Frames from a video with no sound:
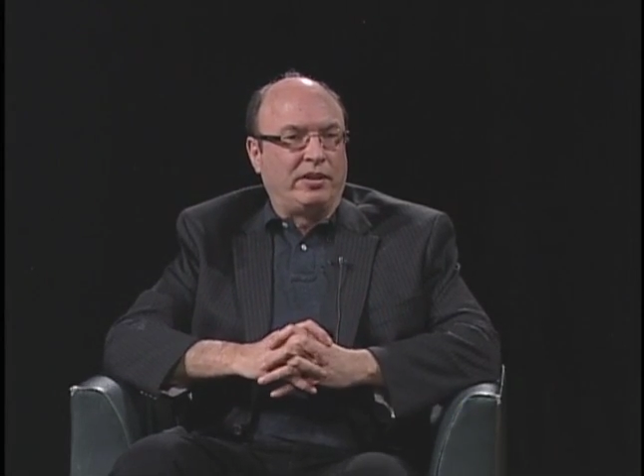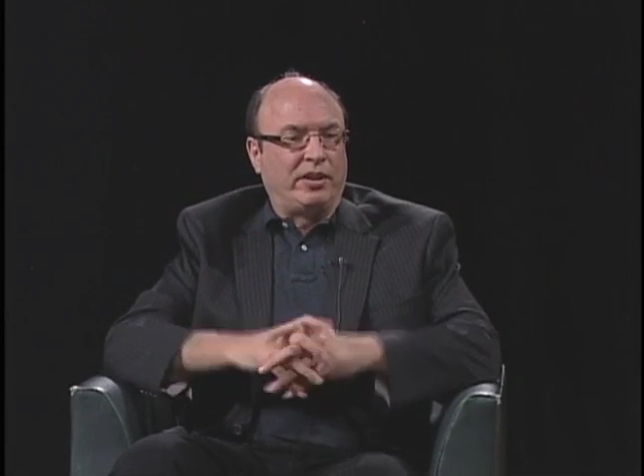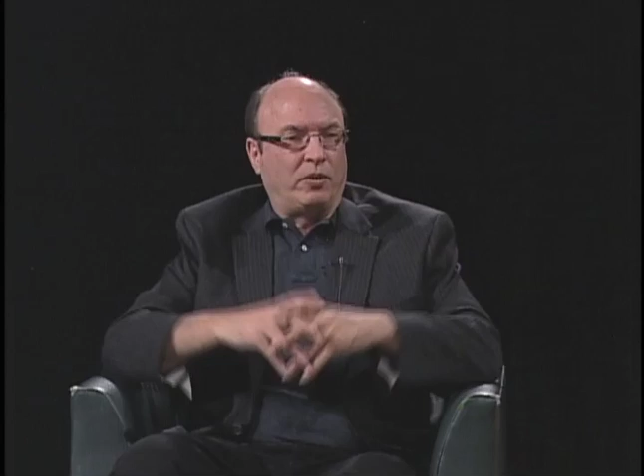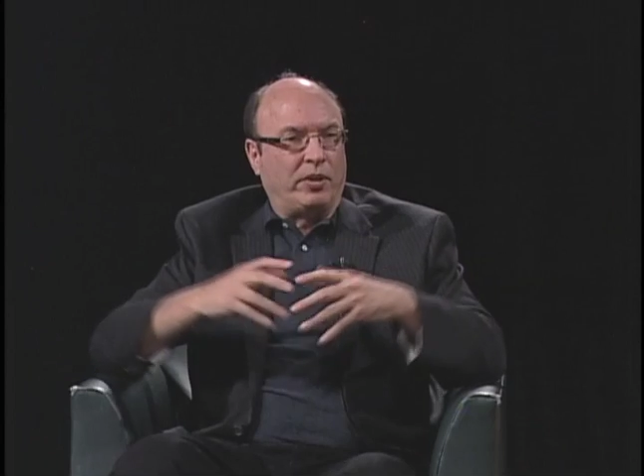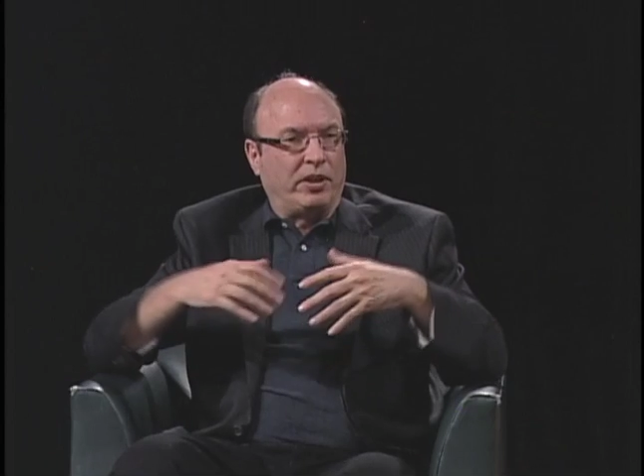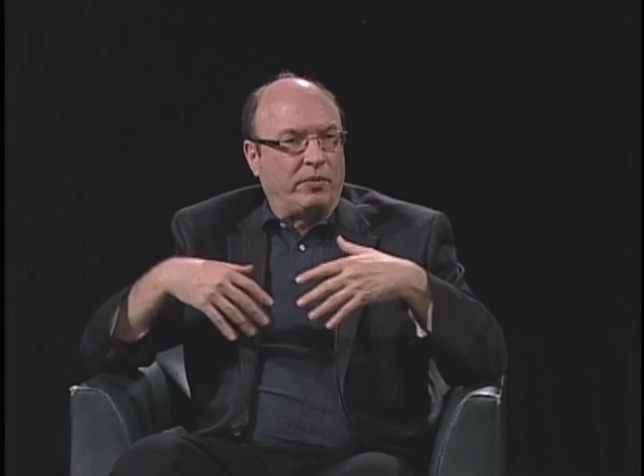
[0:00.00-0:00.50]

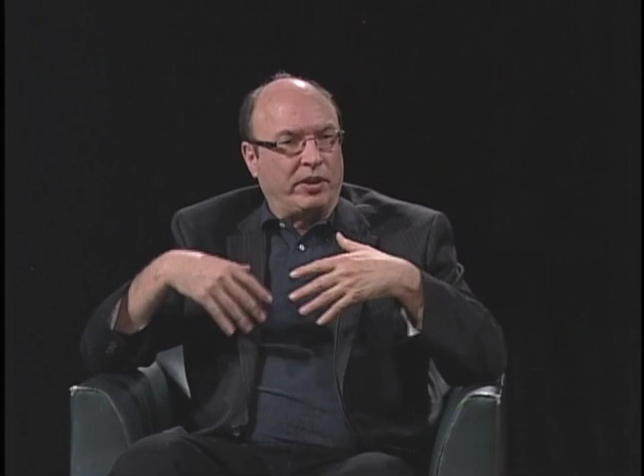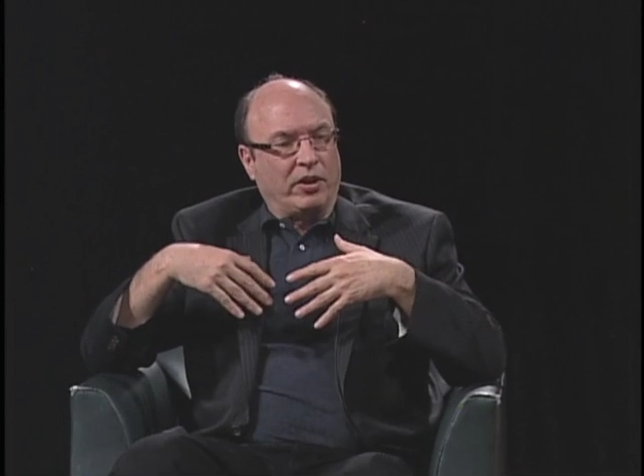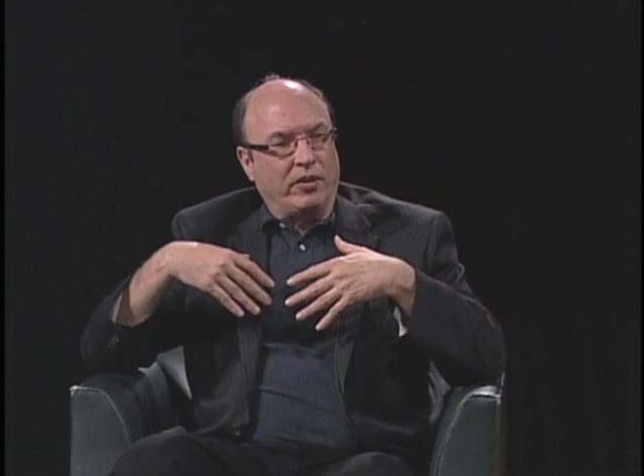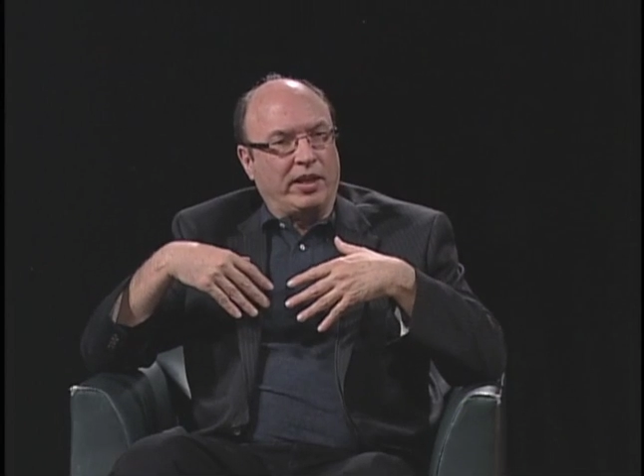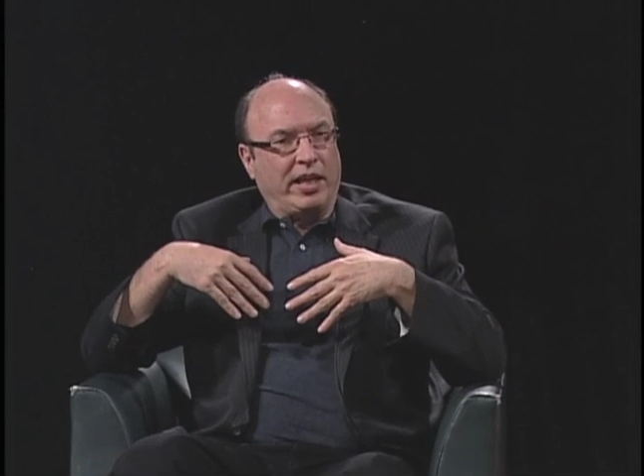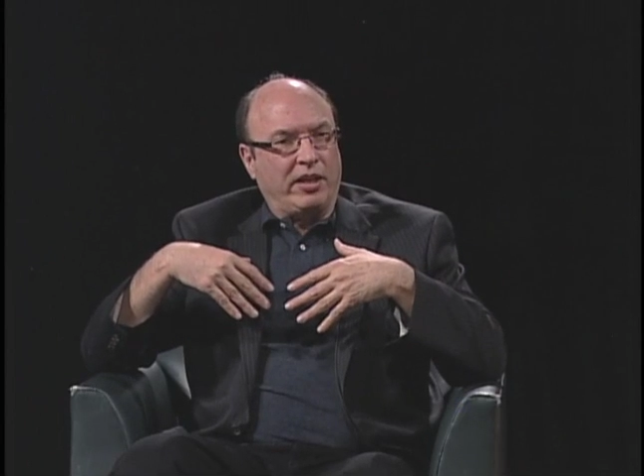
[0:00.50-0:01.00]
when a
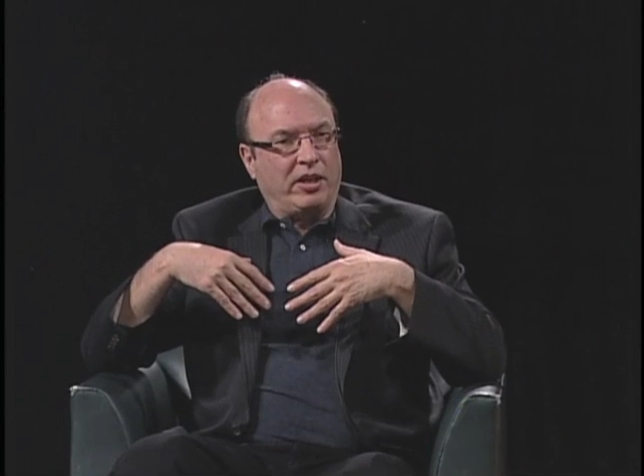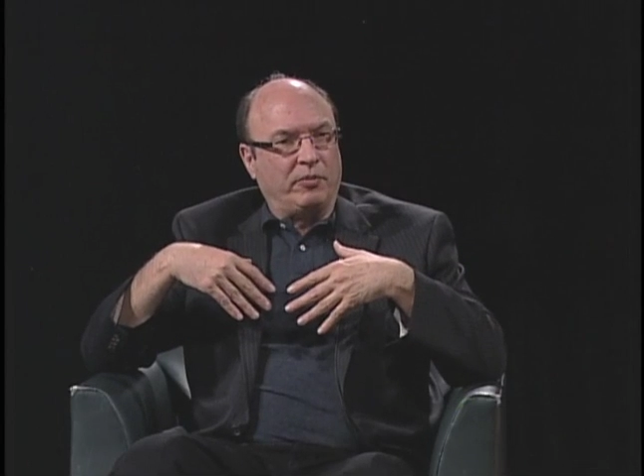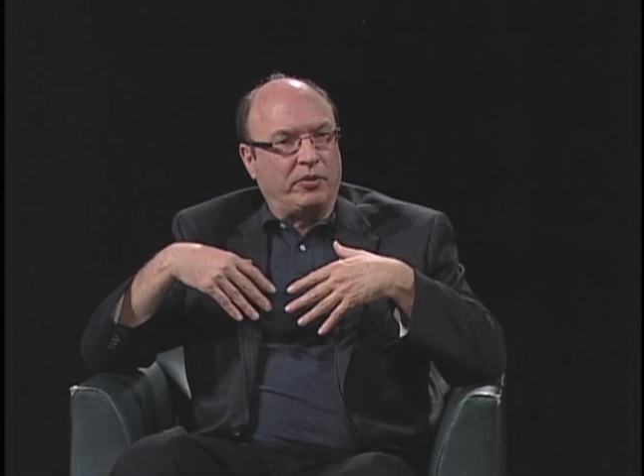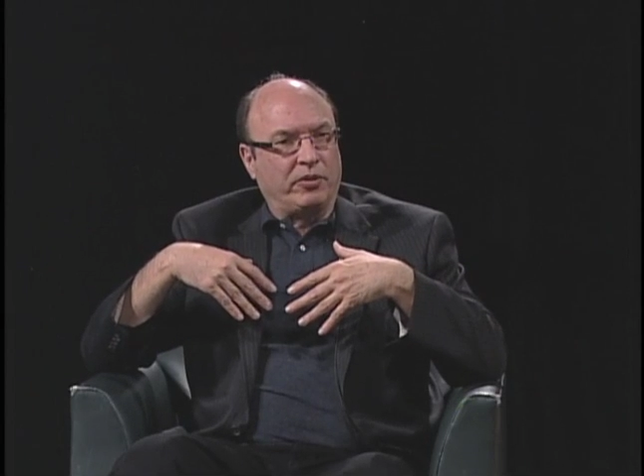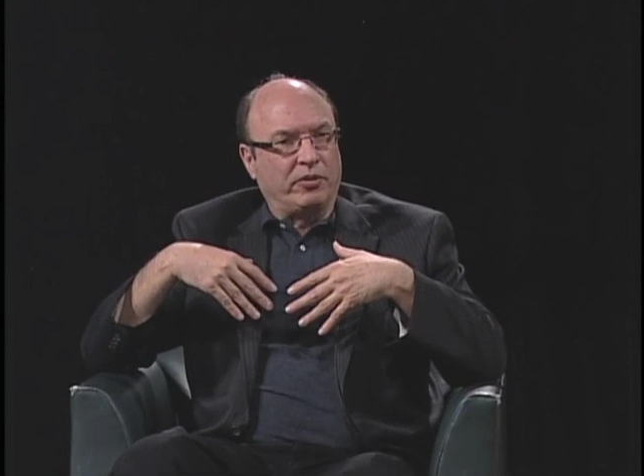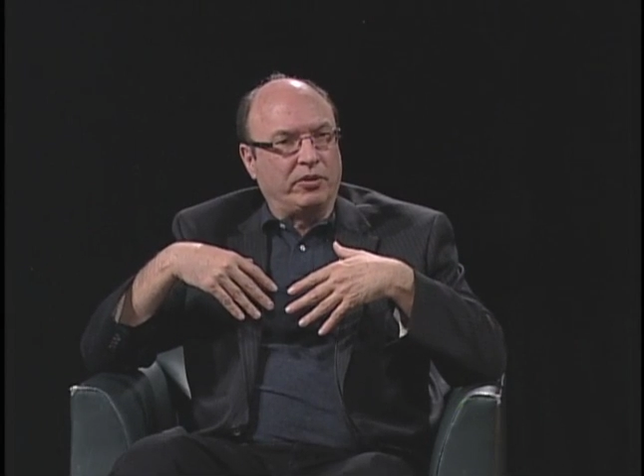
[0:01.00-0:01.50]
hurricane
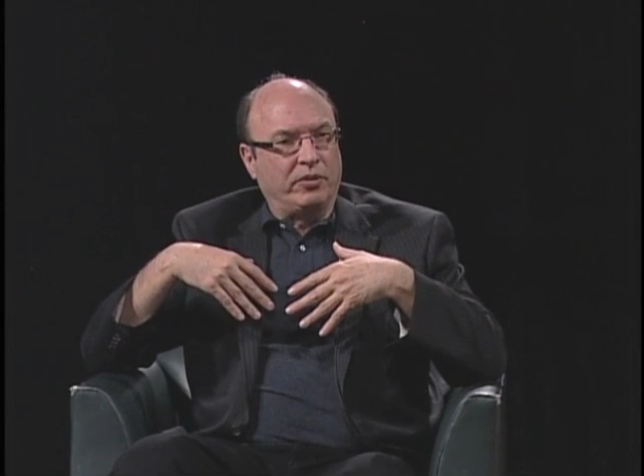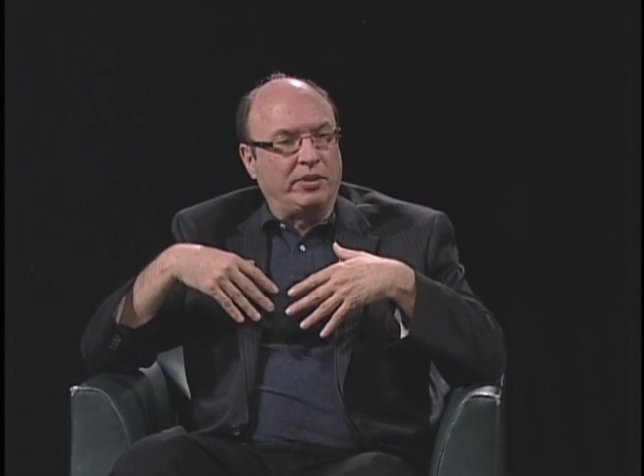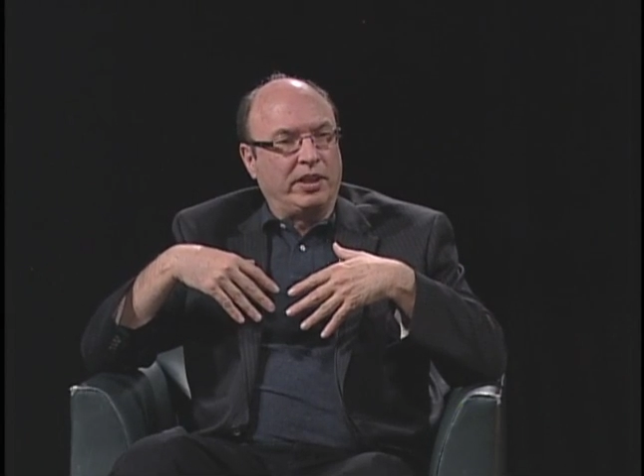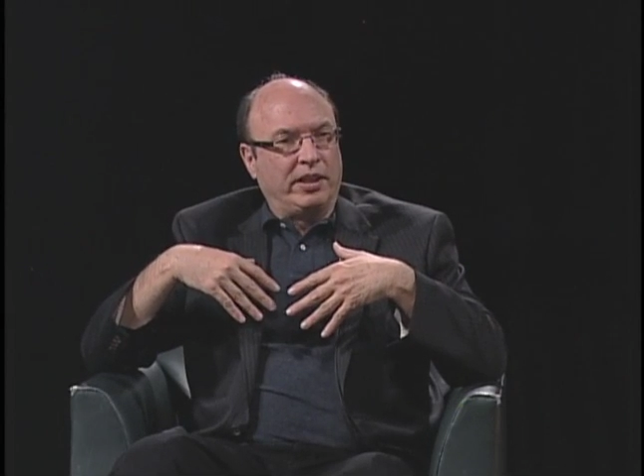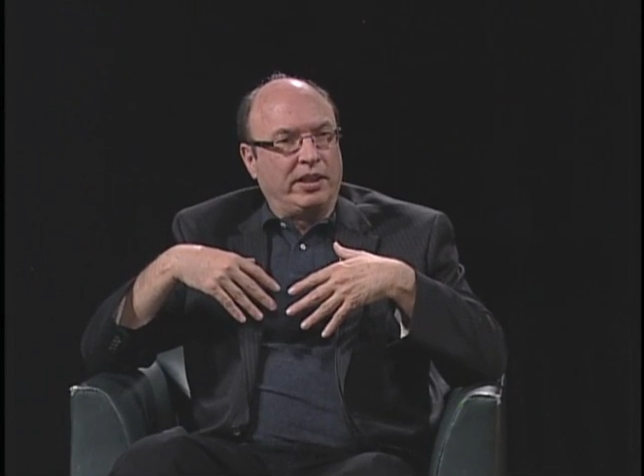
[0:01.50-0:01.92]
comes through,